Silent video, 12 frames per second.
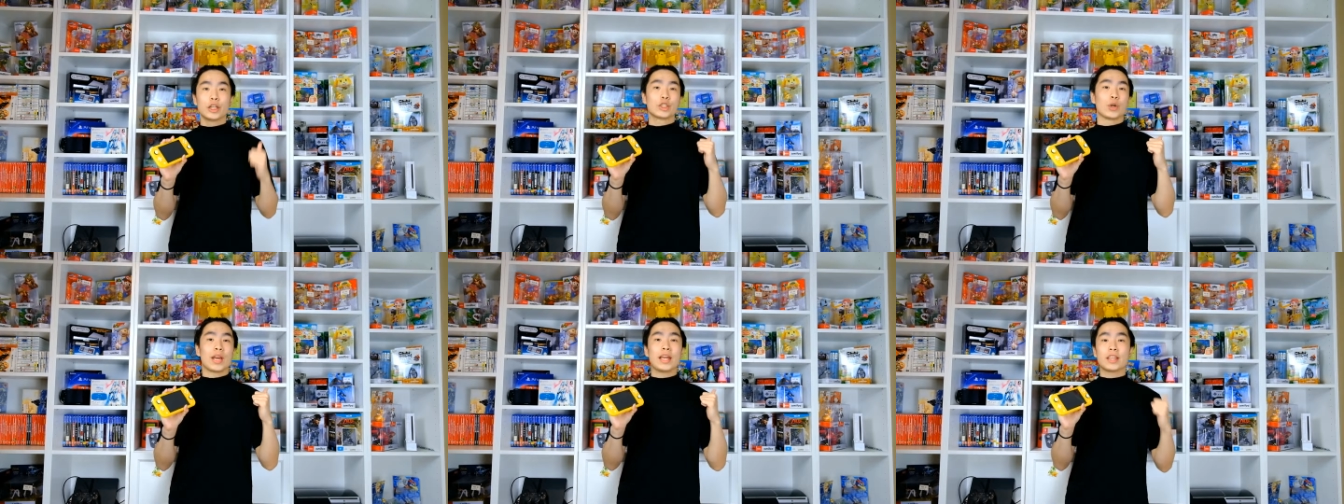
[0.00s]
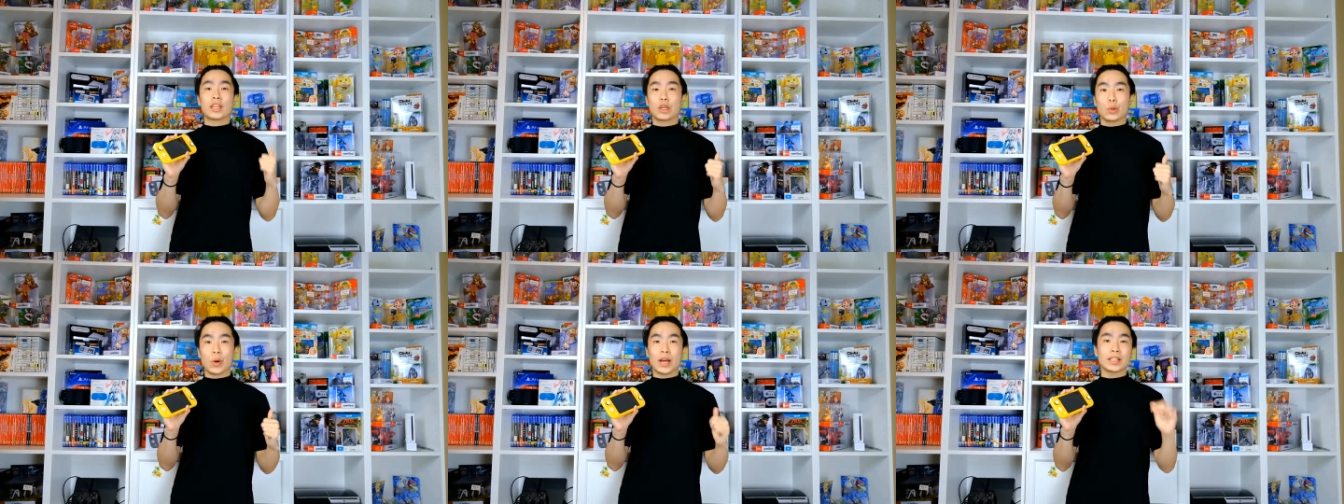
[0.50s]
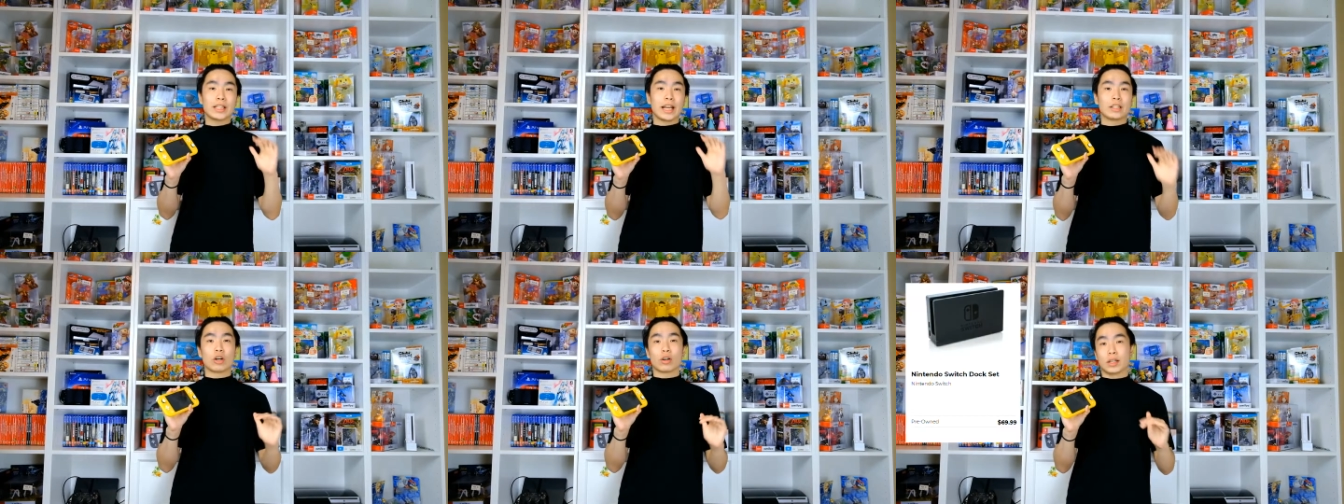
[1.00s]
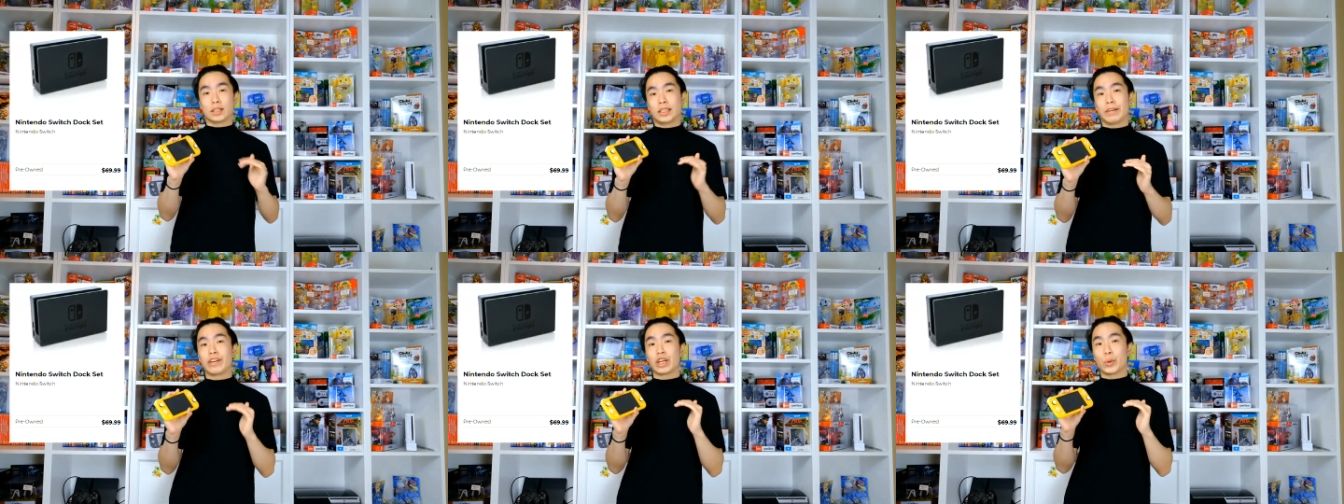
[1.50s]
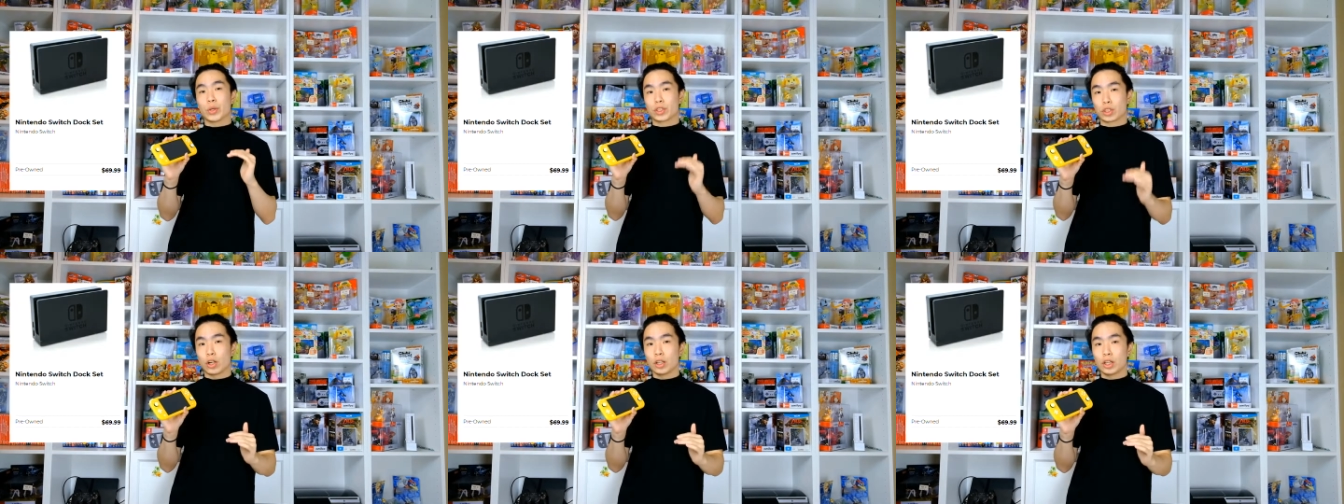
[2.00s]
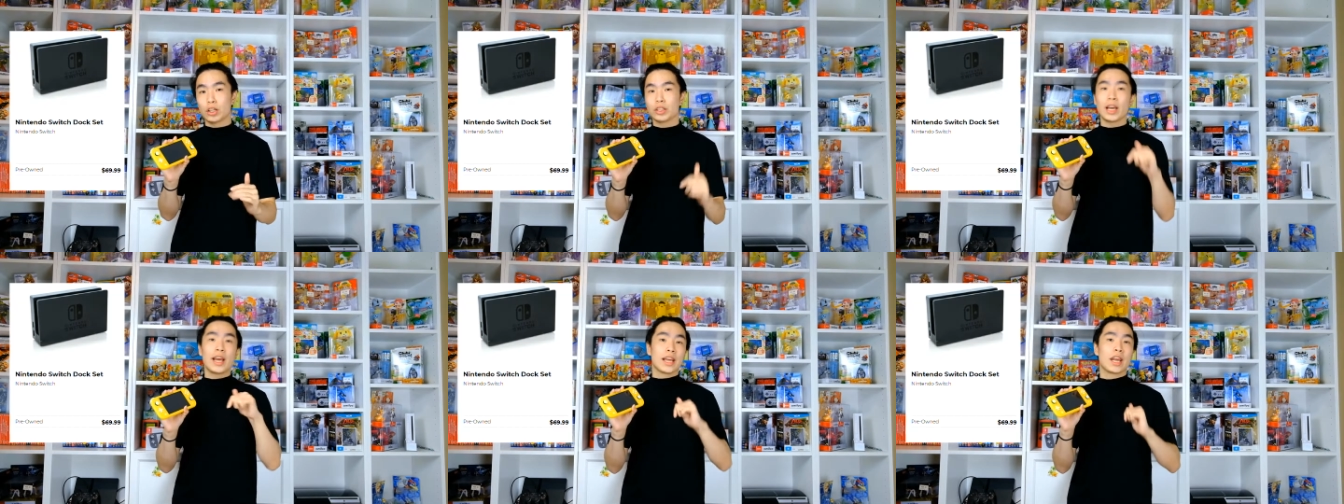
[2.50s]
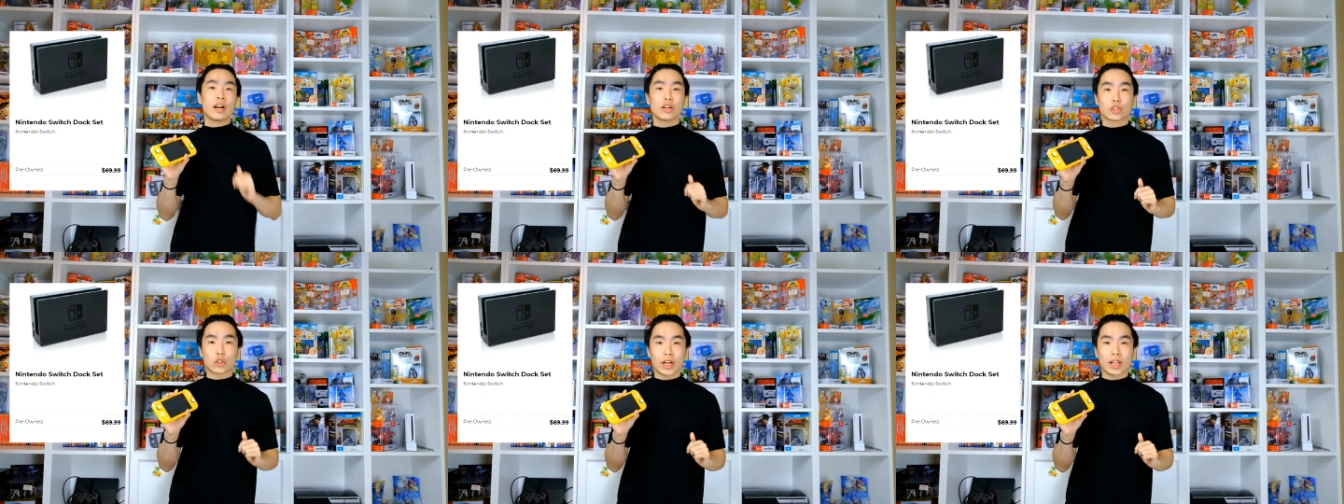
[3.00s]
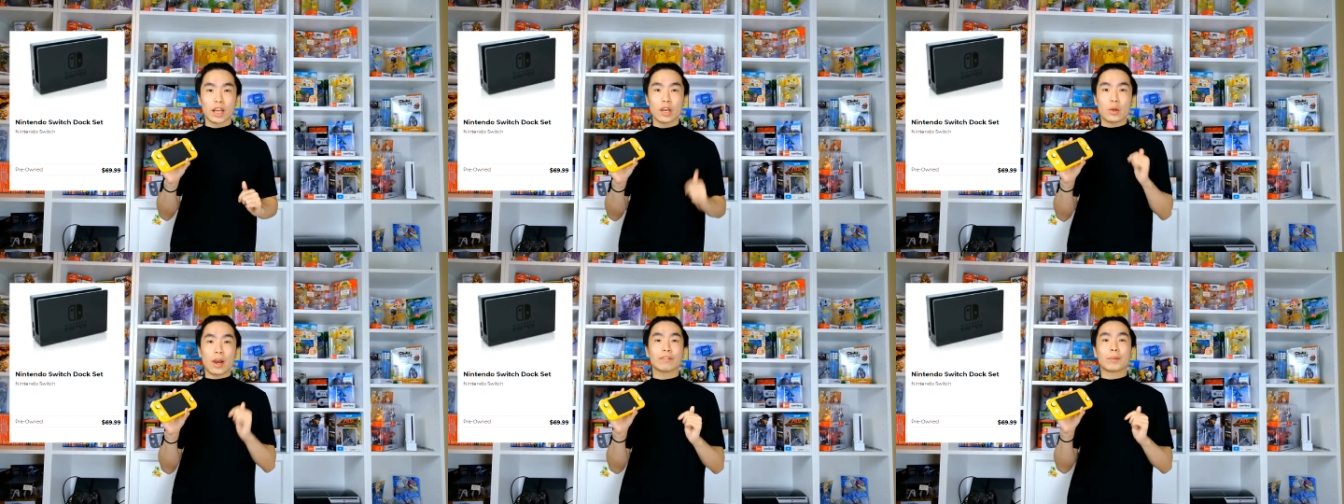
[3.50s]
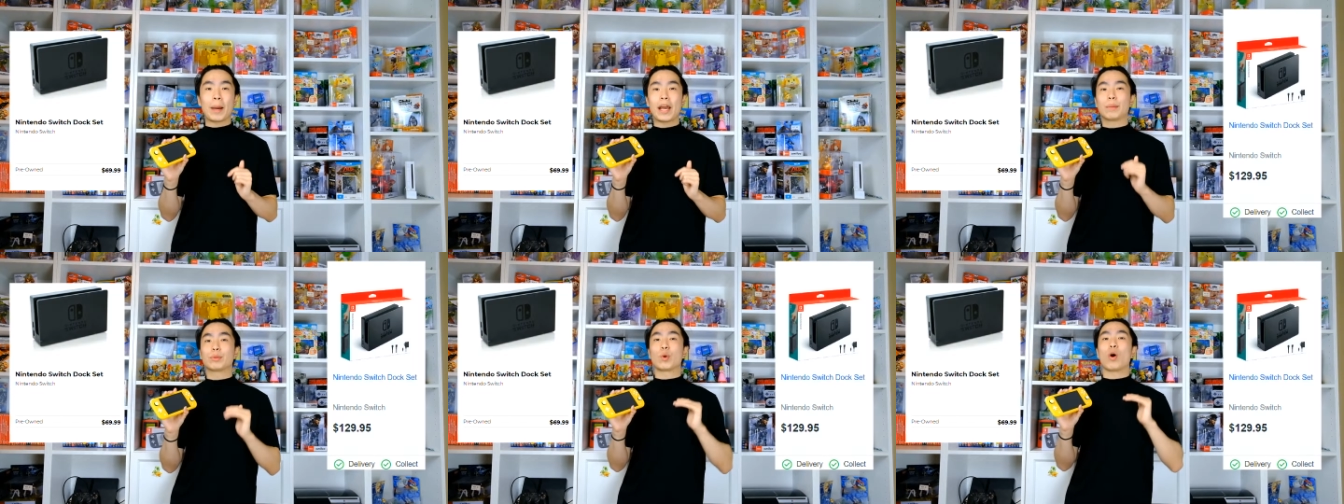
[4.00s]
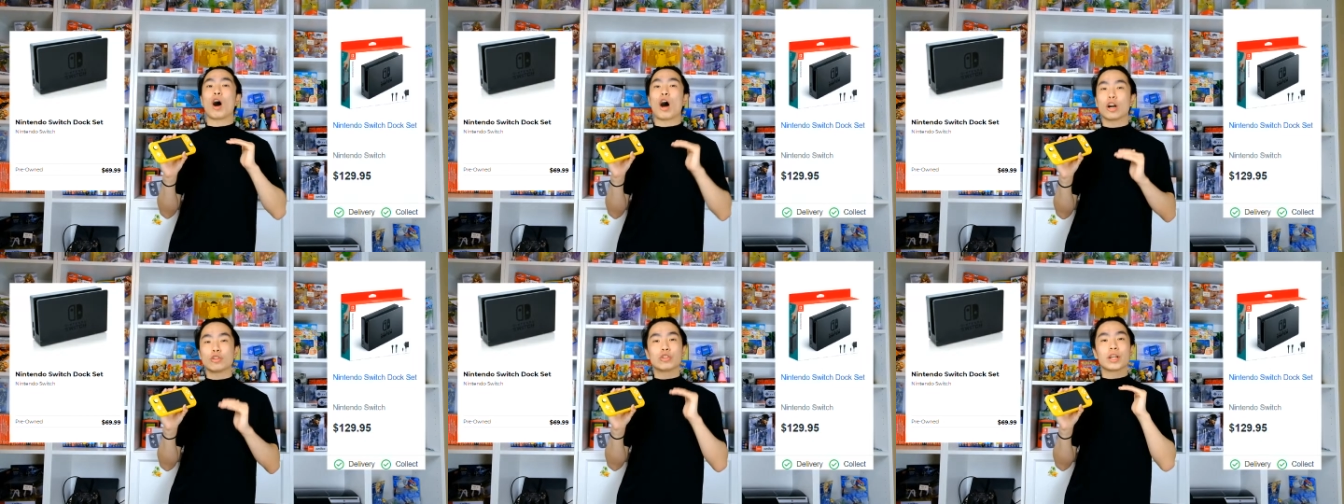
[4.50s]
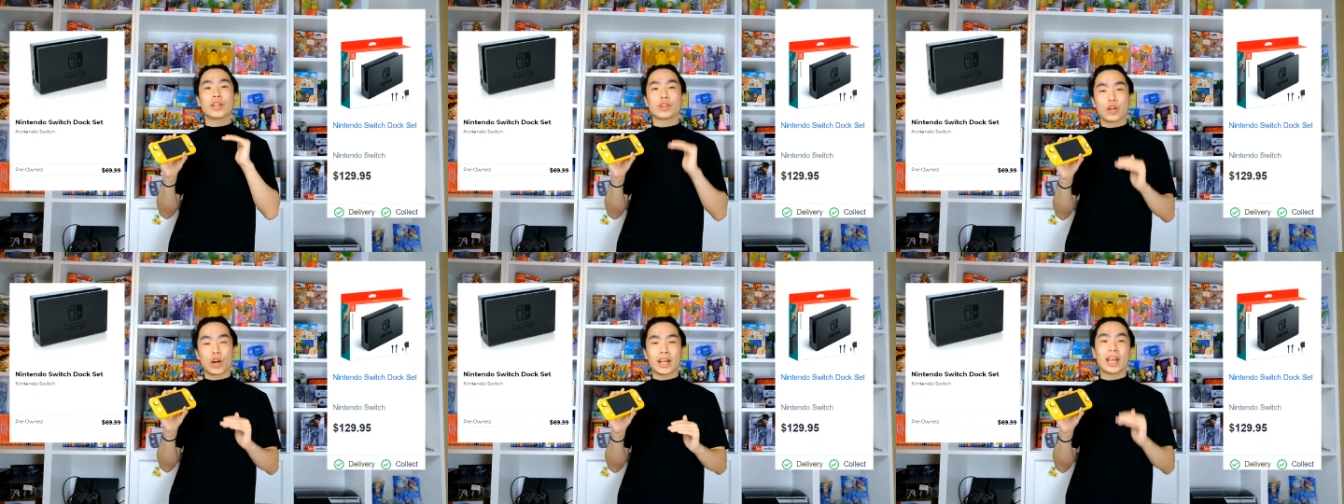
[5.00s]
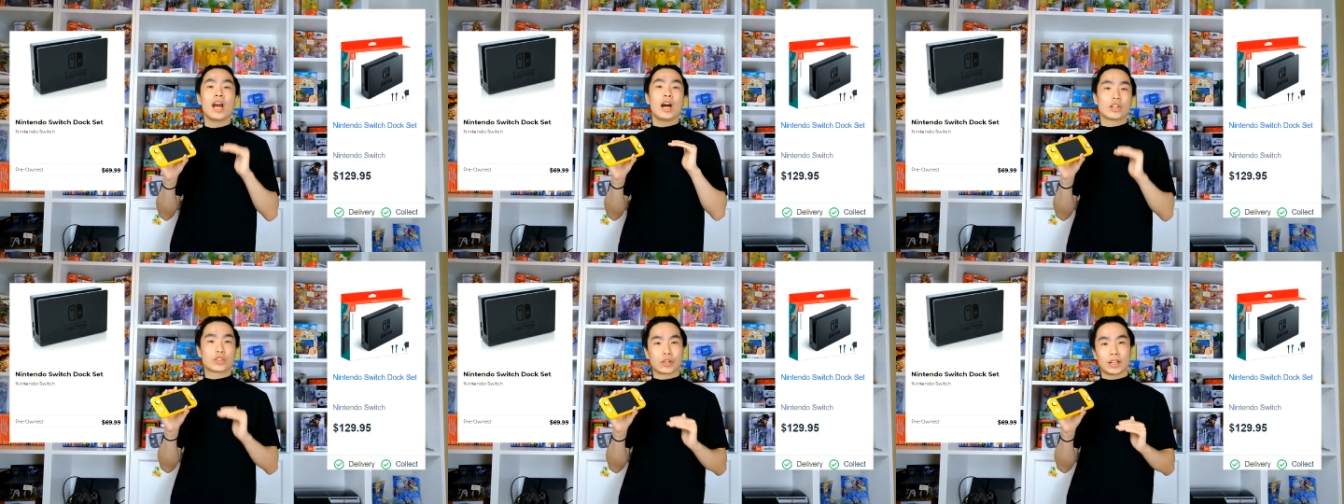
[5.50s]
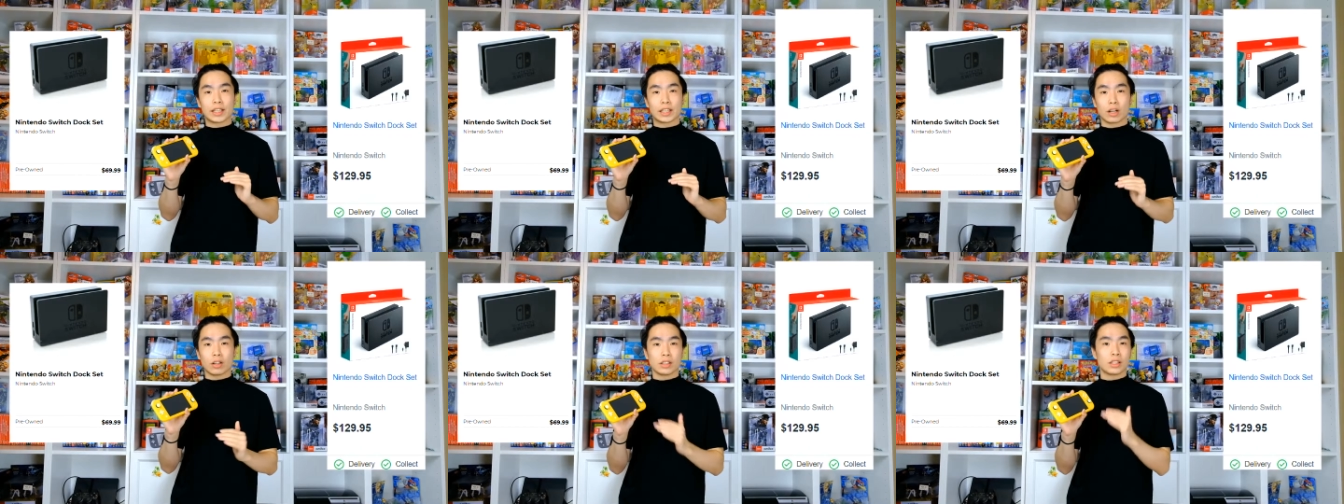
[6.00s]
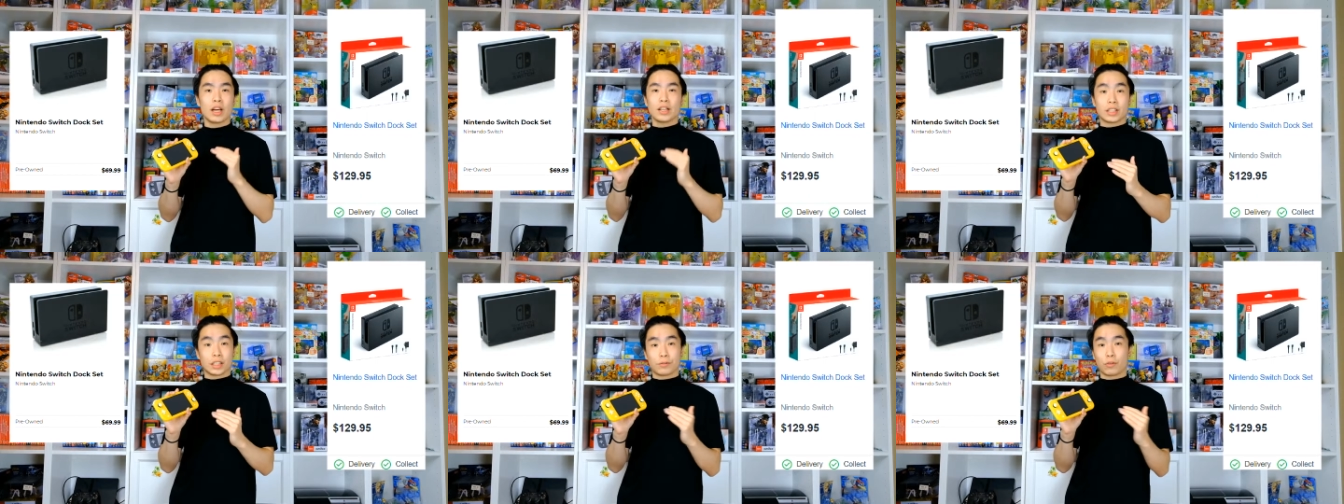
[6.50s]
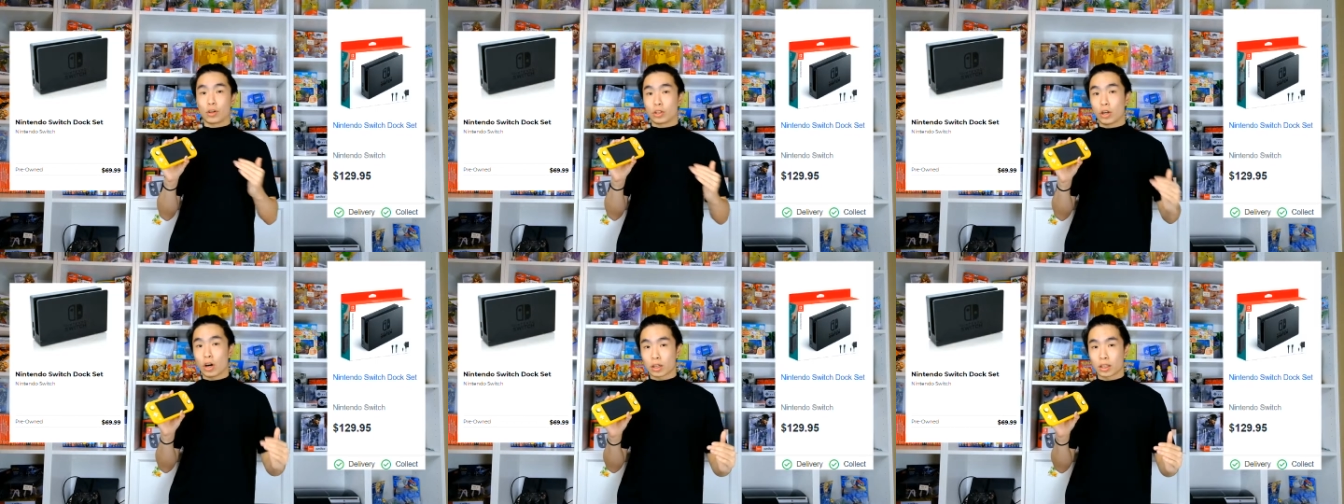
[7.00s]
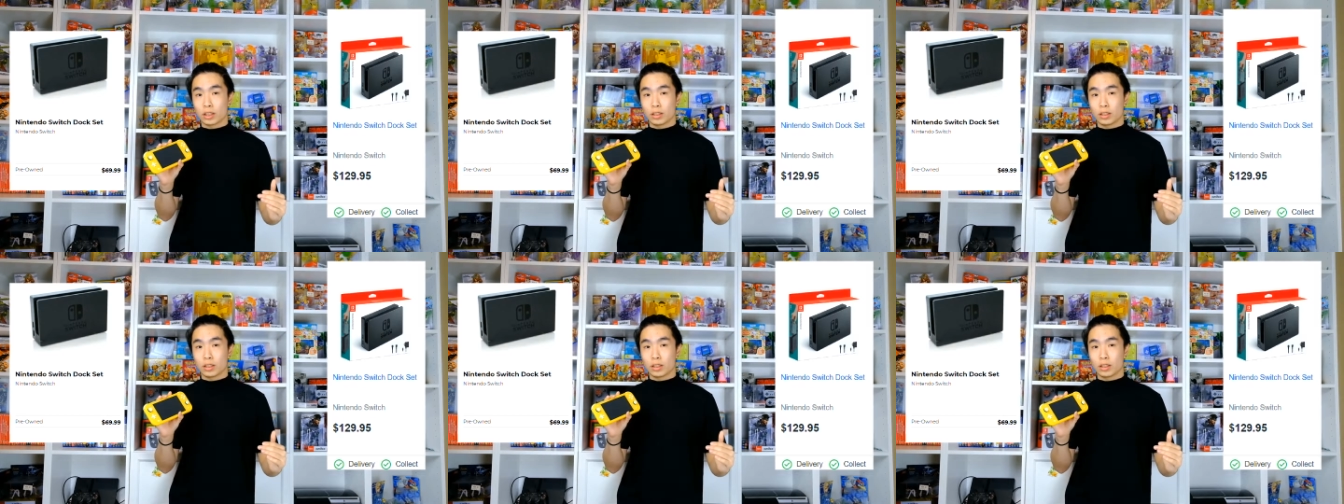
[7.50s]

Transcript: So in the US, a dock is 70 US dollars. Here in Australia, you have to pay up to 130 Australian dollars just for a dock.